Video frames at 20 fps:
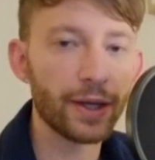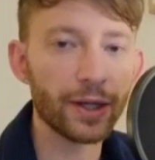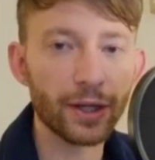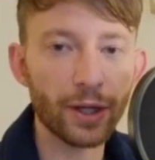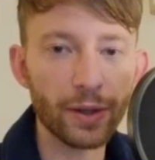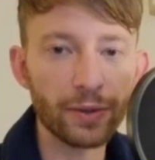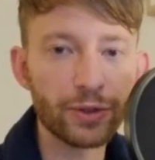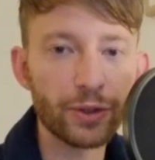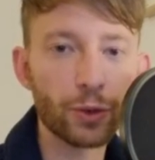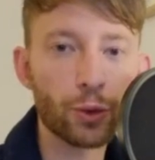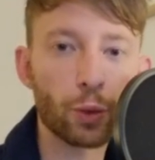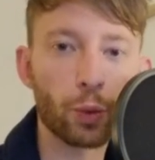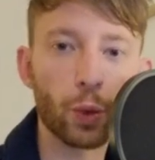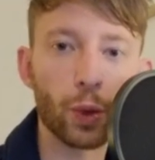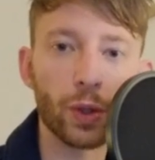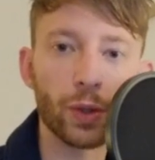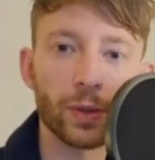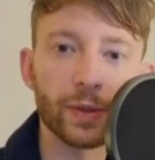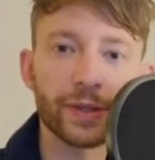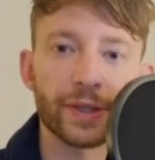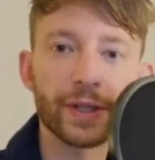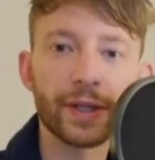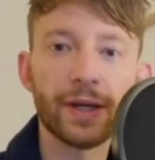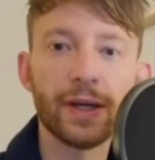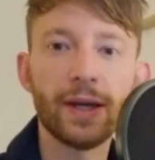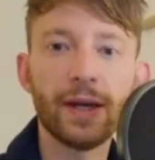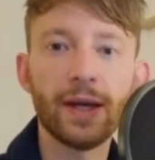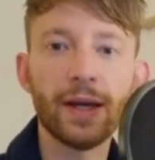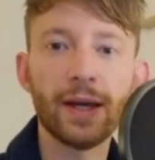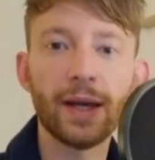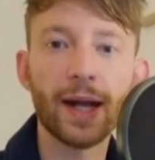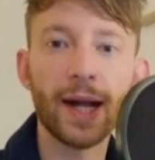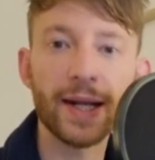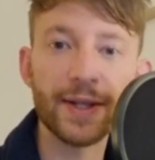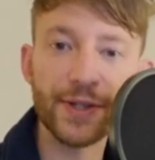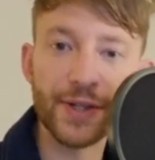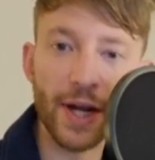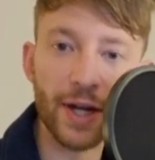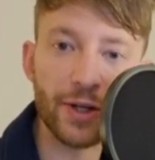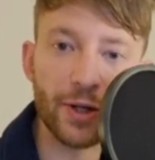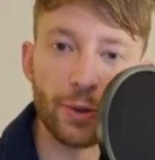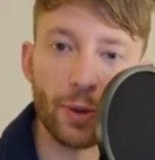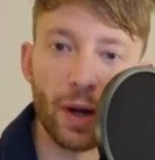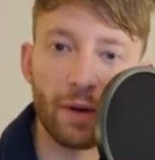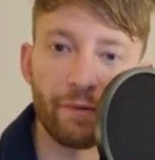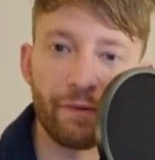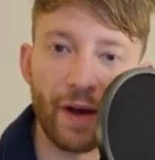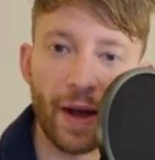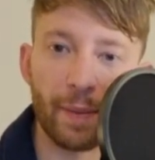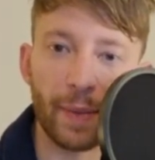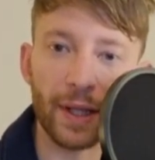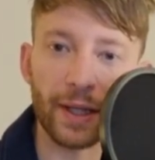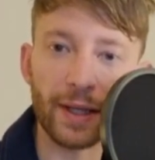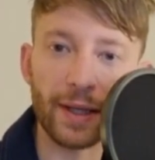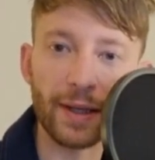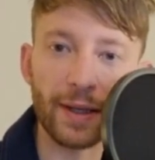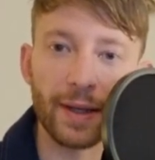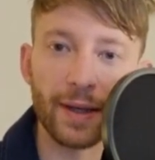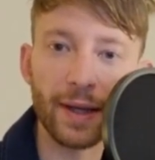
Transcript: go into the world and start your own family.